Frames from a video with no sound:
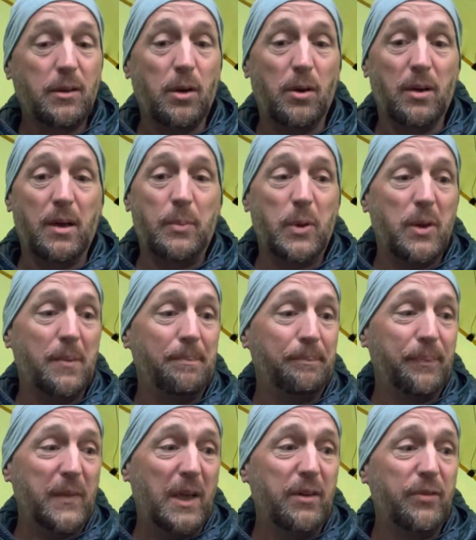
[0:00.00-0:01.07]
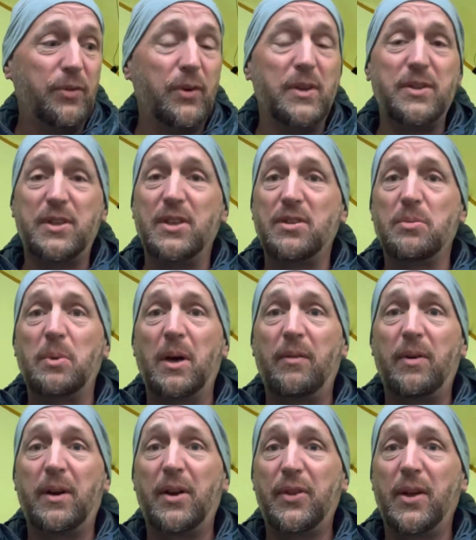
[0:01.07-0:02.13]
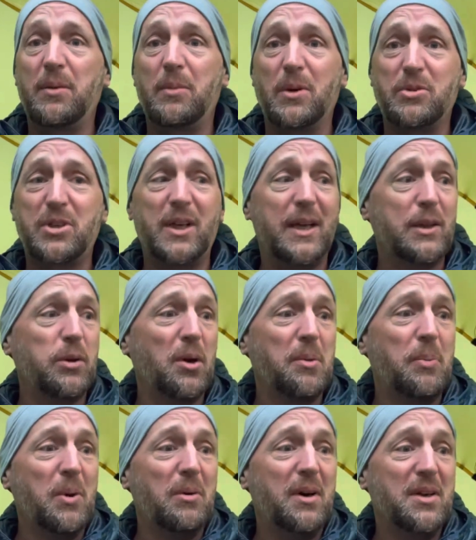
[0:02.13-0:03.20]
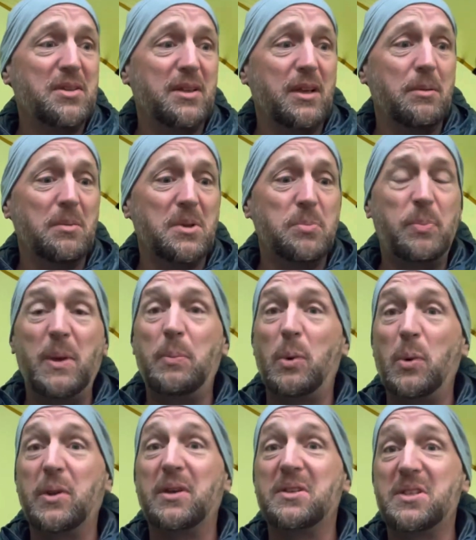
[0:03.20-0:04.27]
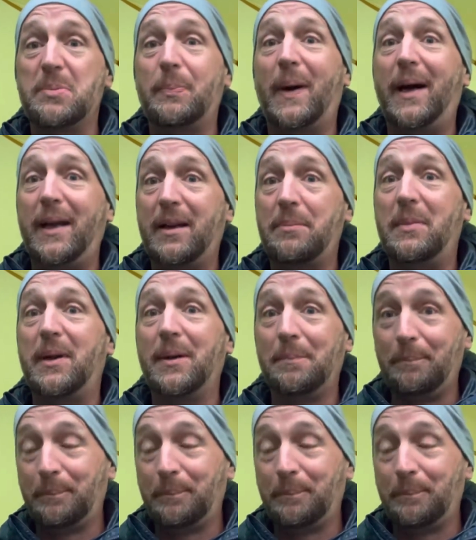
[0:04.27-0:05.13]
talking about influences and whatever, I think what I was trying to talk about last night was people that inspired me.